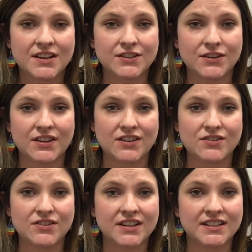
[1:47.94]
so that
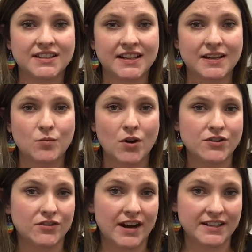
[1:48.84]
you can see what
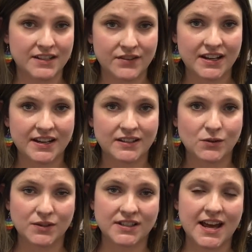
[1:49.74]
your activity
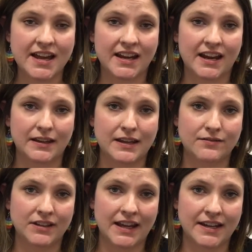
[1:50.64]
looks like and how that
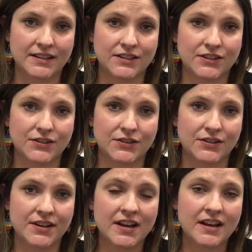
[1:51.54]
relates
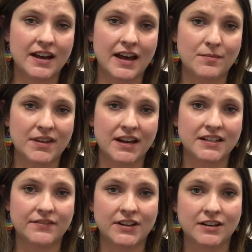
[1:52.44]
to the
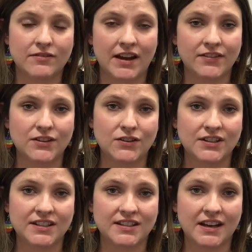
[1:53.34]
activity around the
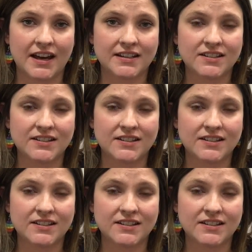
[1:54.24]
unit site.